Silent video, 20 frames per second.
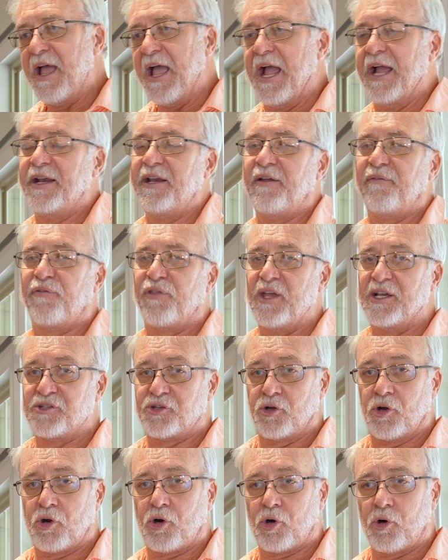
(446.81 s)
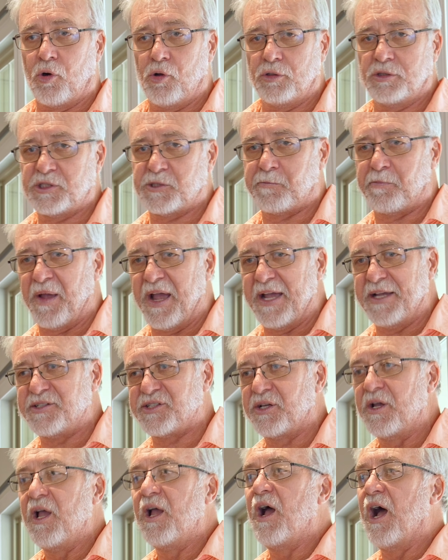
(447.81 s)
And if there's a crawl
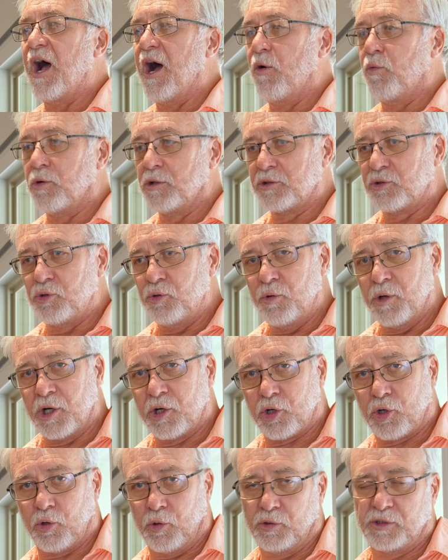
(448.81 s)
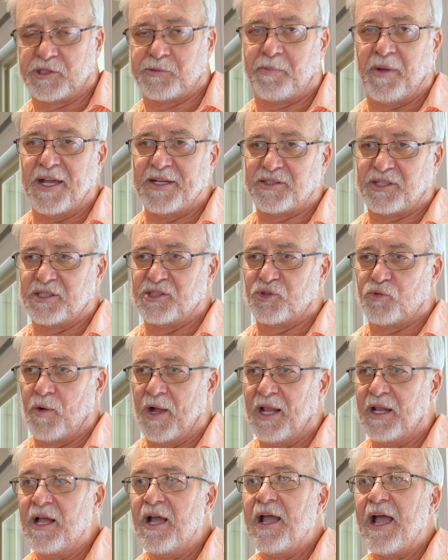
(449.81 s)
space, I will do a crawl space as
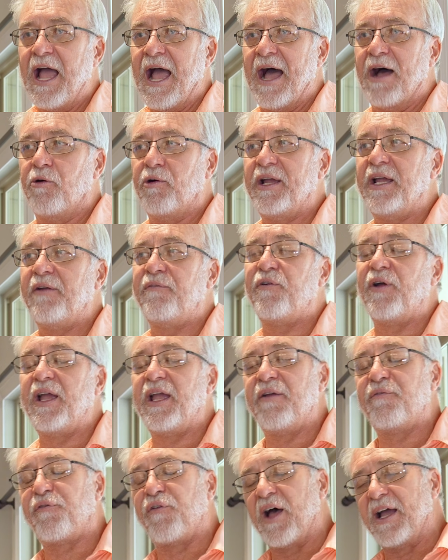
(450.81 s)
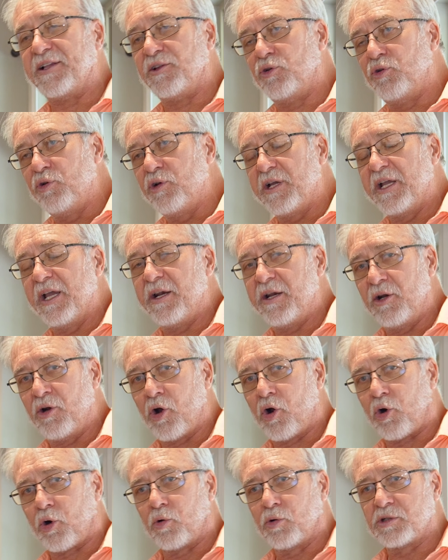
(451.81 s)
well. However, if I do get in a
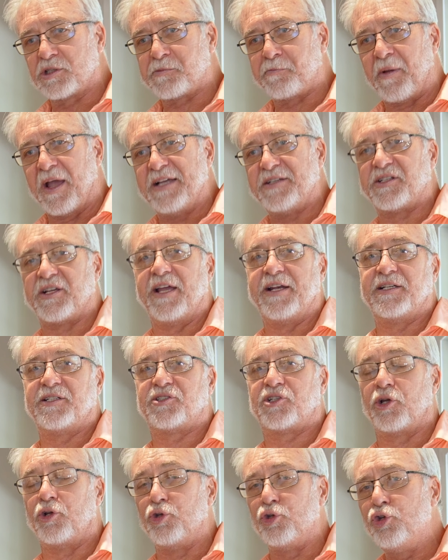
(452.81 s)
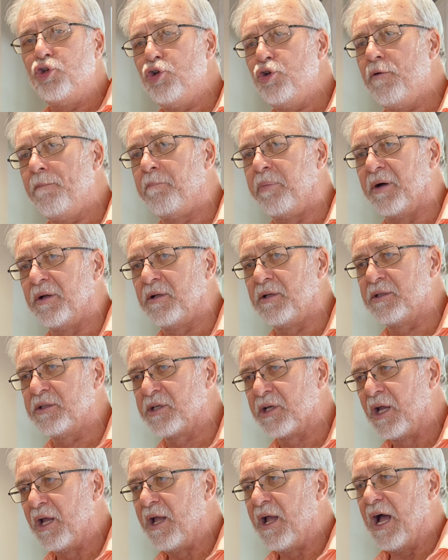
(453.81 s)
crawl space and it's a new
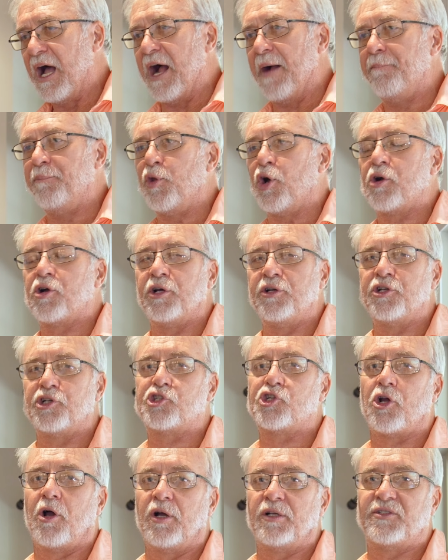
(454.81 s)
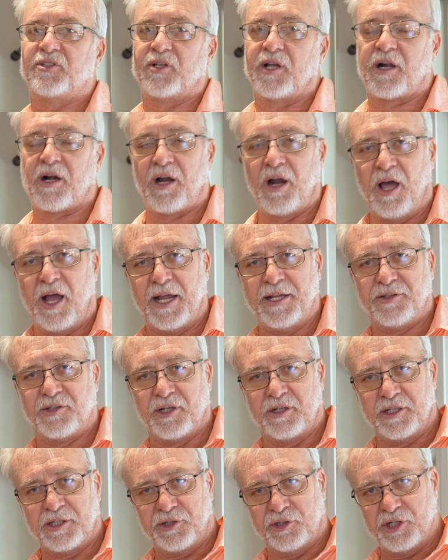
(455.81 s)
build, I'm not going to charge the client
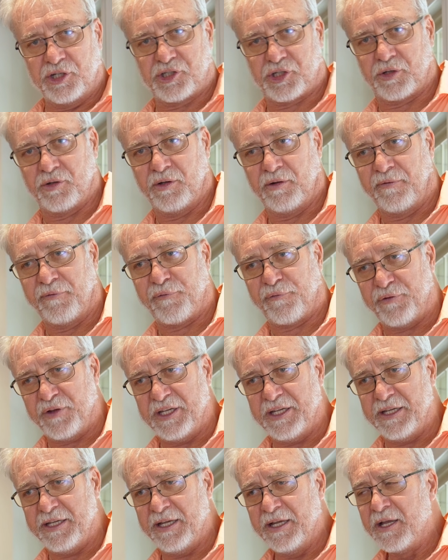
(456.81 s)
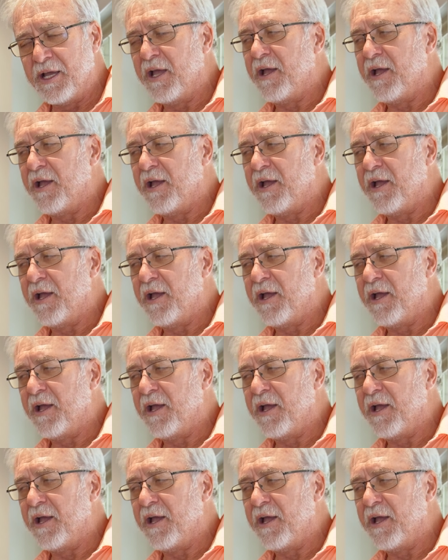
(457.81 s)
an additional fee